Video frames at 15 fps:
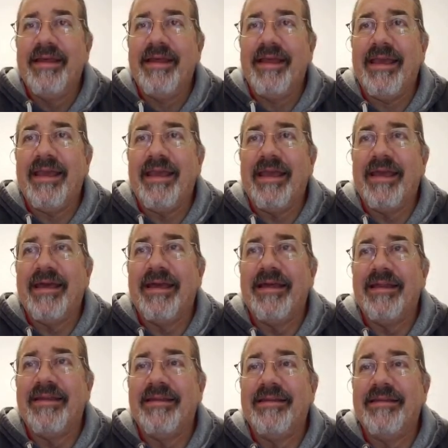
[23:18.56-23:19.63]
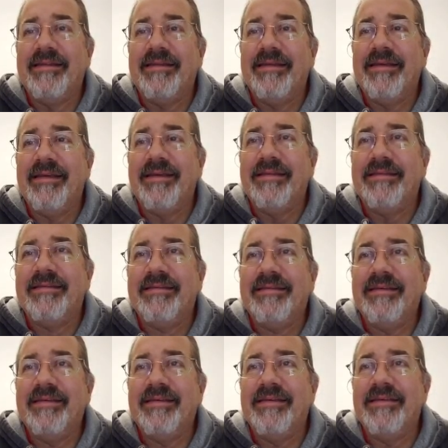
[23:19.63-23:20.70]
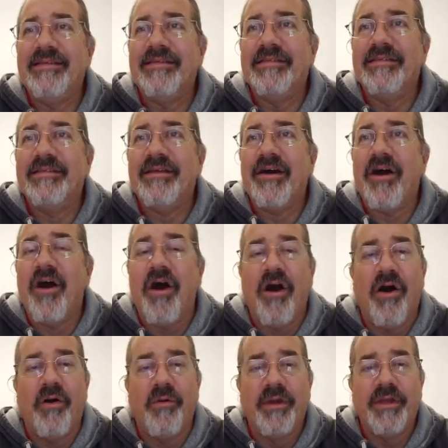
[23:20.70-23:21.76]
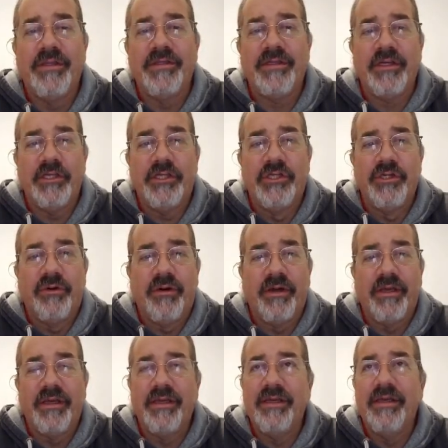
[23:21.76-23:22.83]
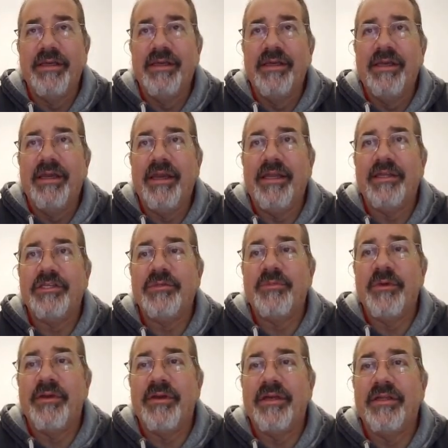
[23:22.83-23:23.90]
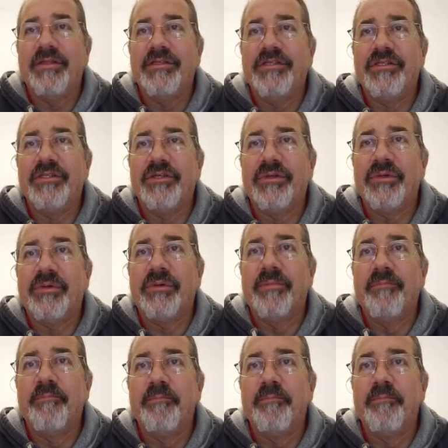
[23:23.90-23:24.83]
and it is always a joy and experience to